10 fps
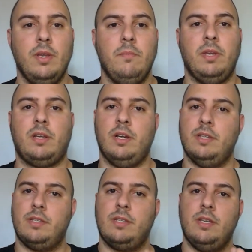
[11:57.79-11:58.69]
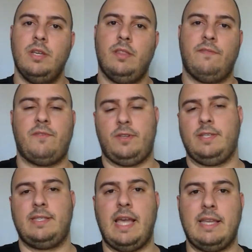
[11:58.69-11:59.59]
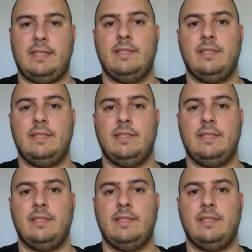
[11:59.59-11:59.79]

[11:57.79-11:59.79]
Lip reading: because the first assassin